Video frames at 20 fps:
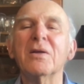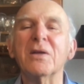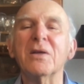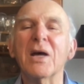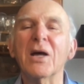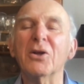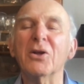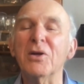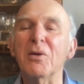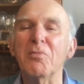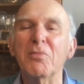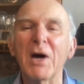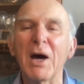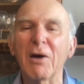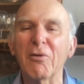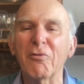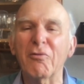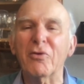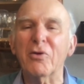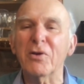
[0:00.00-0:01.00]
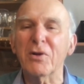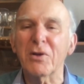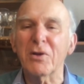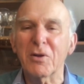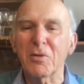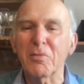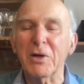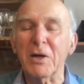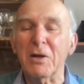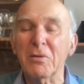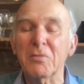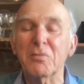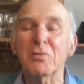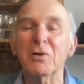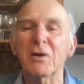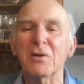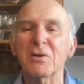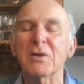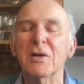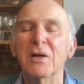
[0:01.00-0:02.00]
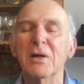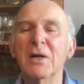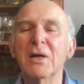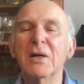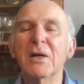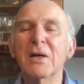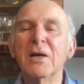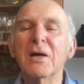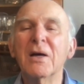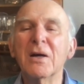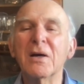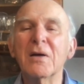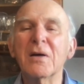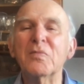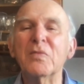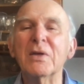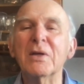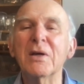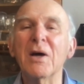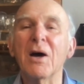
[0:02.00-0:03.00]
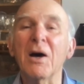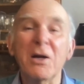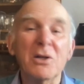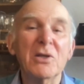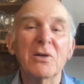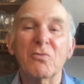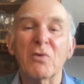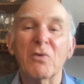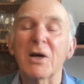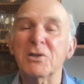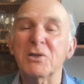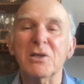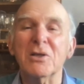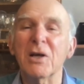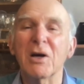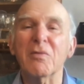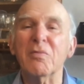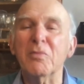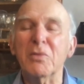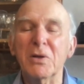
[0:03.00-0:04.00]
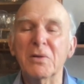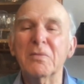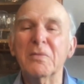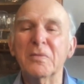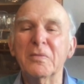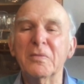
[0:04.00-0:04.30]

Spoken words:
held it back for a little bit. But I did write in government.